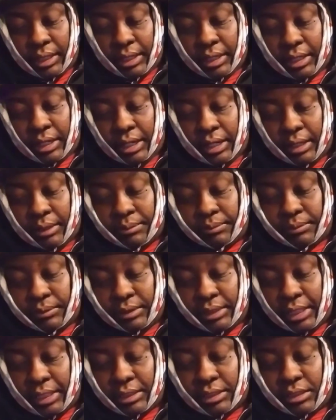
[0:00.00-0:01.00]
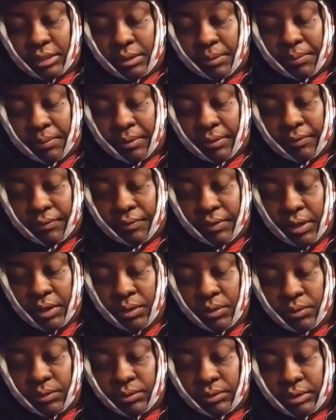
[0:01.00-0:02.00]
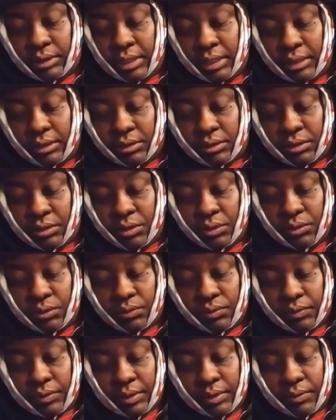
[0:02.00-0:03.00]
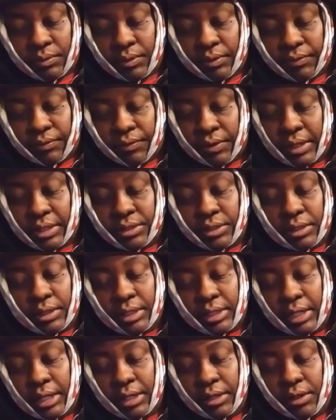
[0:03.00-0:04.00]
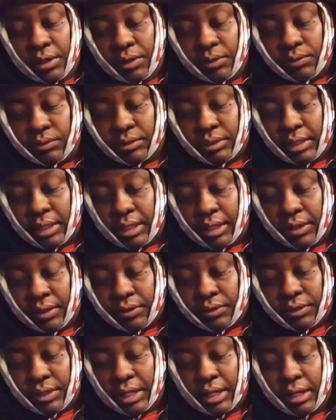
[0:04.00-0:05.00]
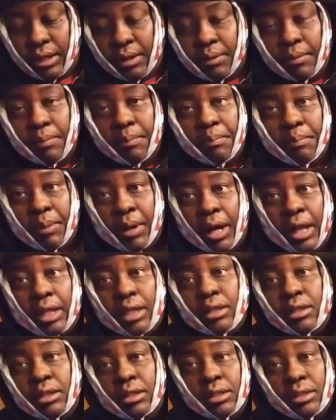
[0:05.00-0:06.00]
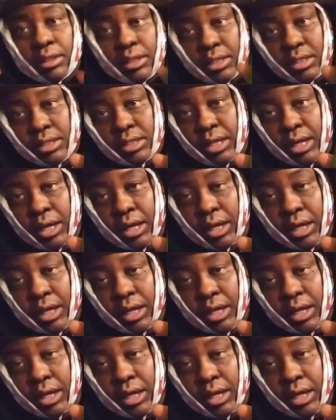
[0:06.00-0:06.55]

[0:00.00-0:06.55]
Come this is a perfume still seduced with refreshing clear notes and authentic baller design.